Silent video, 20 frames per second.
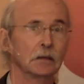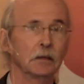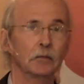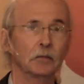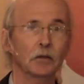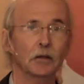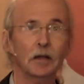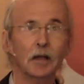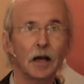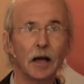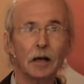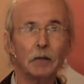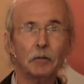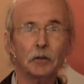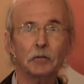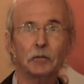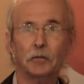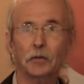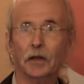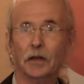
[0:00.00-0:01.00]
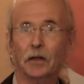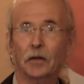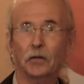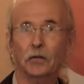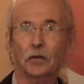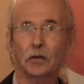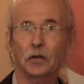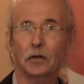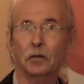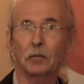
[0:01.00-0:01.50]
If the common
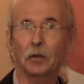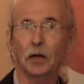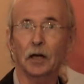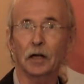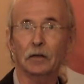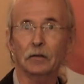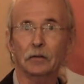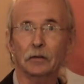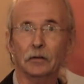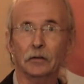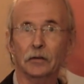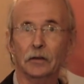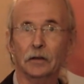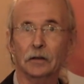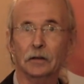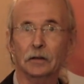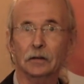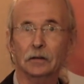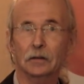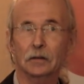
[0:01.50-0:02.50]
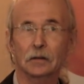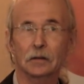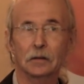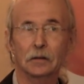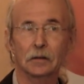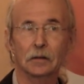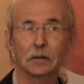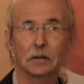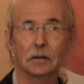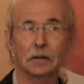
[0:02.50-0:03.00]
fails in a democracy,
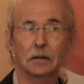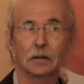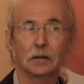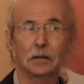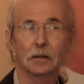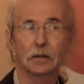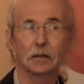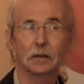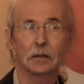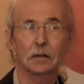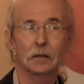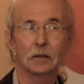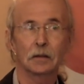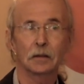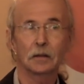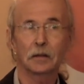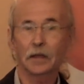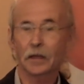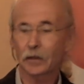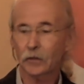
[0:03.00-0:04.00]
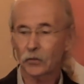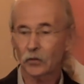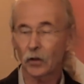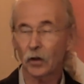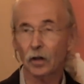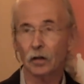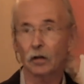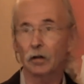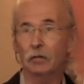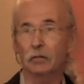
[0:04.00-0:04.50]
then it's
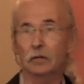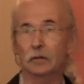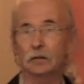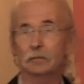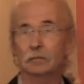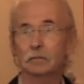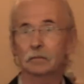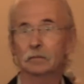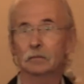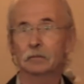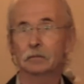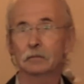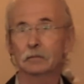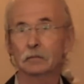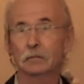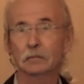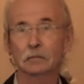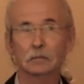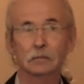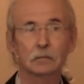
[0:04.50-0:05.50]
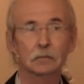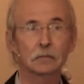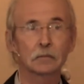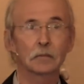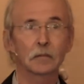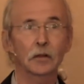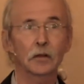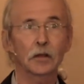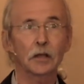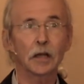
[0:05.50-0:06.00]
all over.
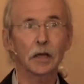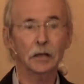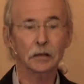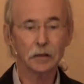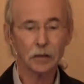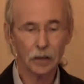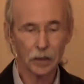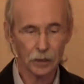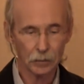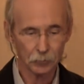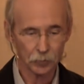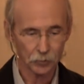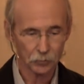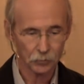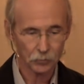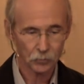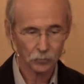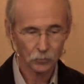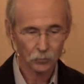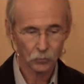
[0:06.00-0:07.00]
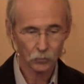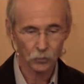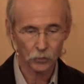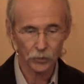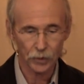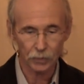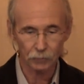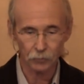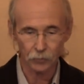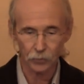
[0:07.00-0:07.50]
The uncommon will
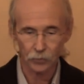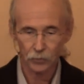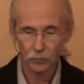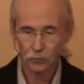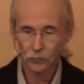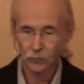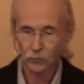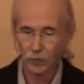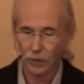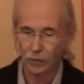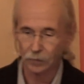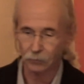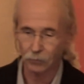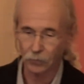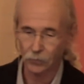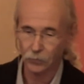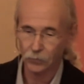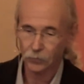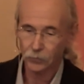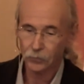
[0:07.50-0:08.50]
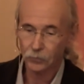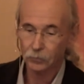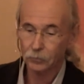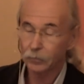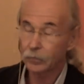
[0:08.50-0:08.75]
never save us.